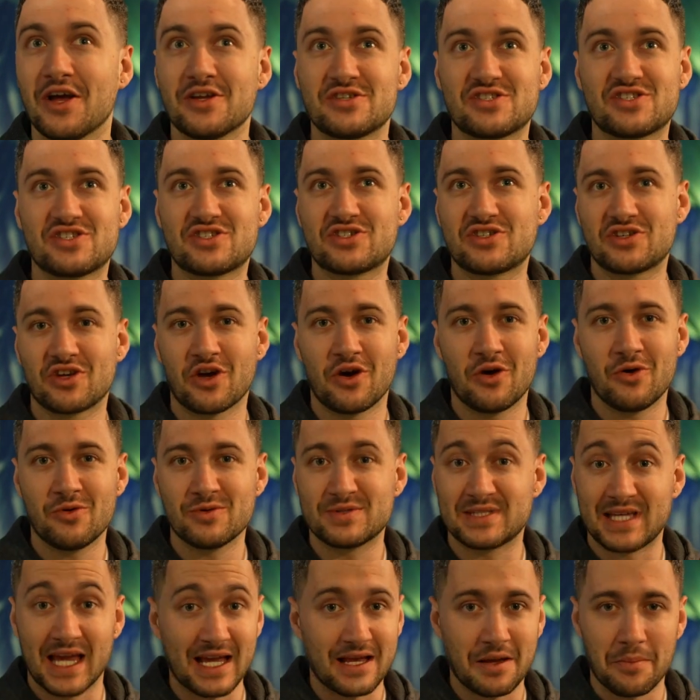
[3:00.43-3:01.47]
so
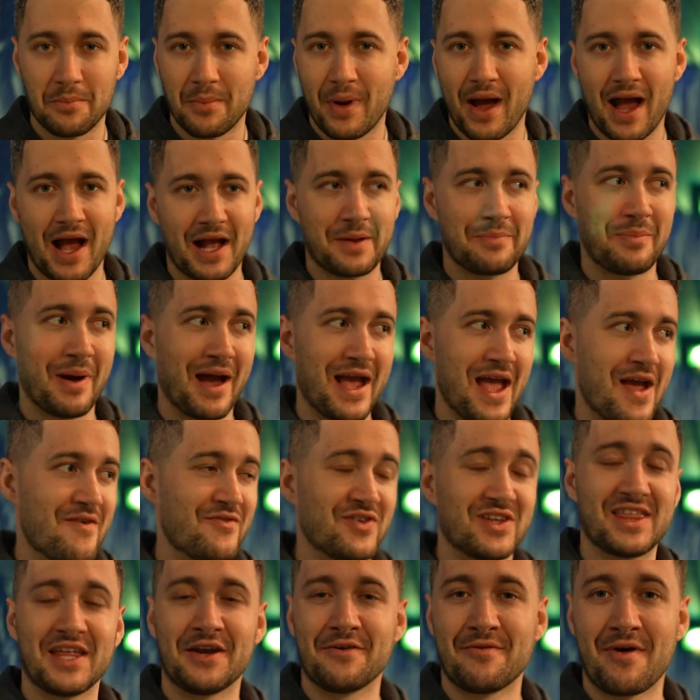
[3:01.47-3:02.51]
taken back by
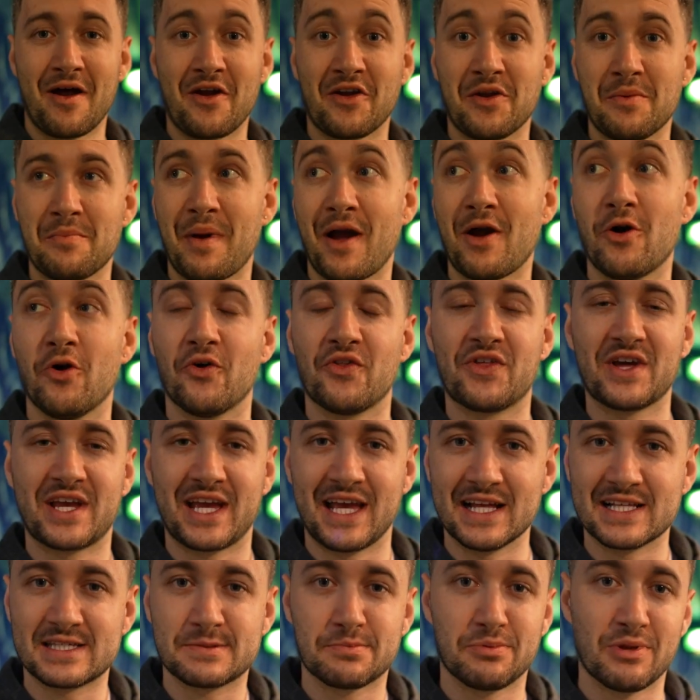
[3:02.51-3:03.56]
everything around him, by other
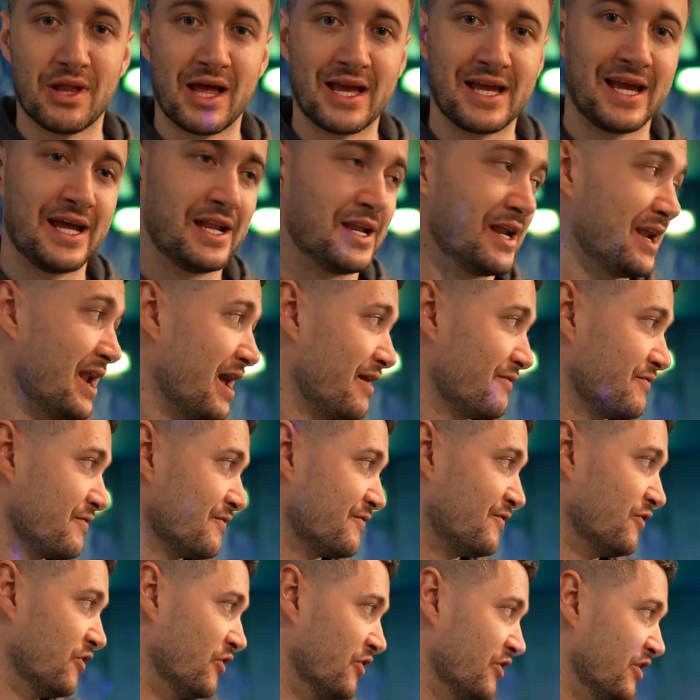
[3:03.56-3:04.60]
kids playing and
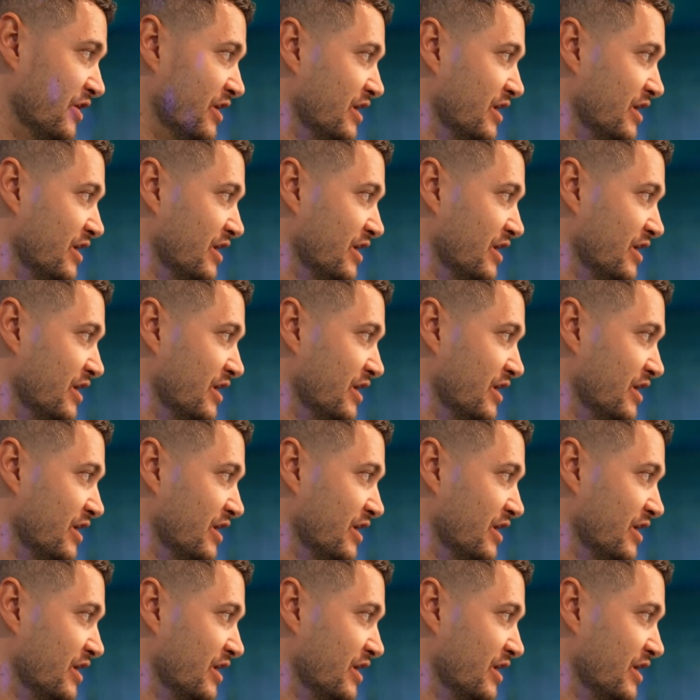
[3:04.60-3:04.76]
having fun.